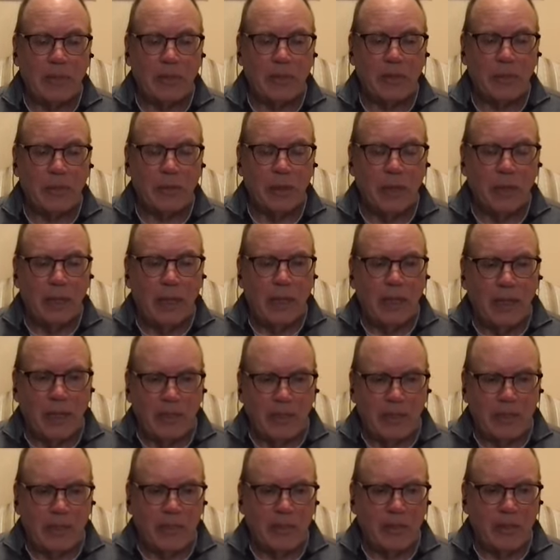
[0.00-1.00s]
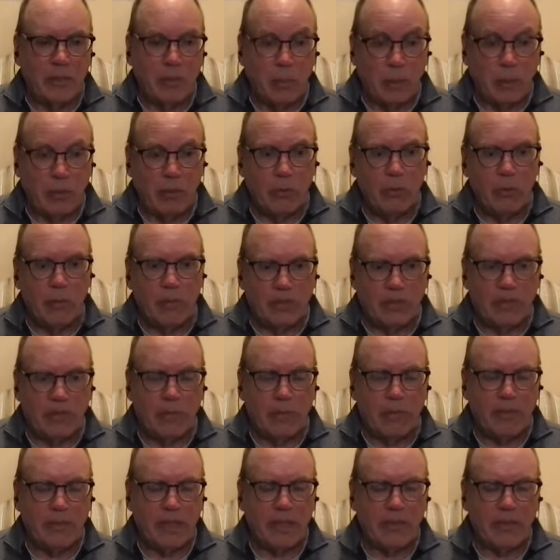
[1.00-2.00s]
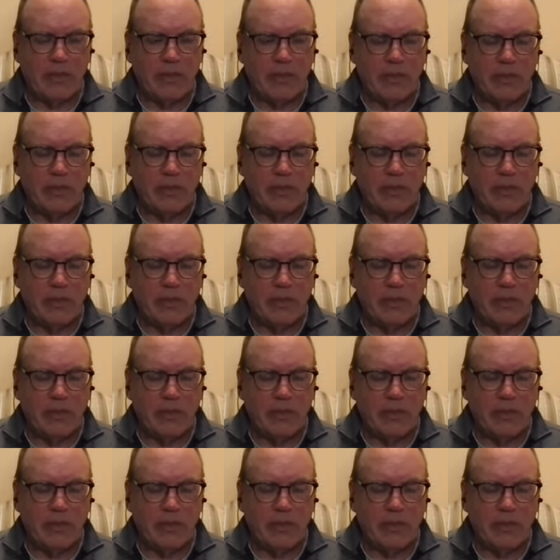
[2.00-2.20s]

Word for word: So, as I said, we were in step seven.